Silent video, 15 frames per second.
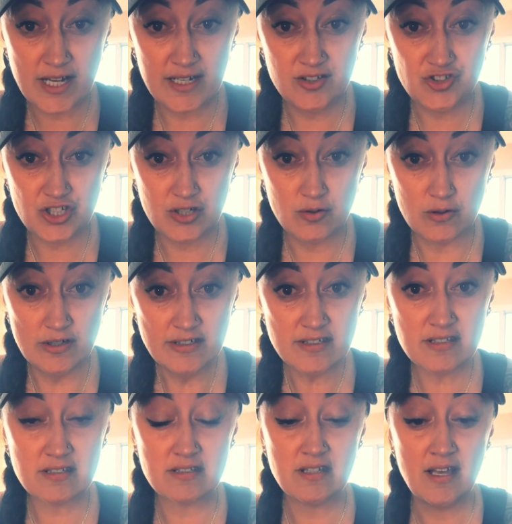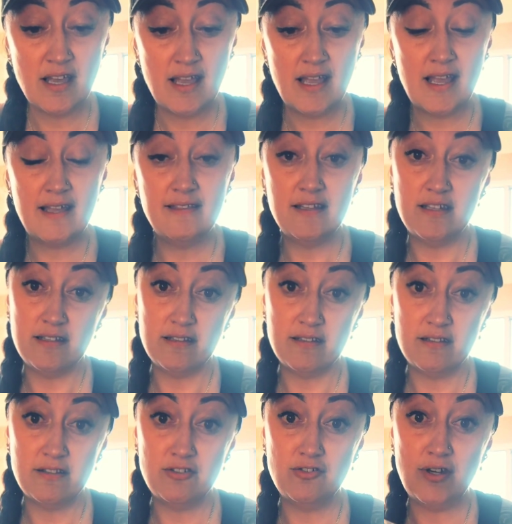kg horse, and
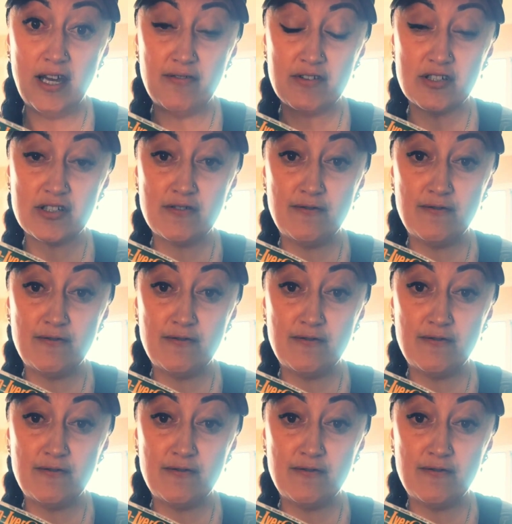then you have to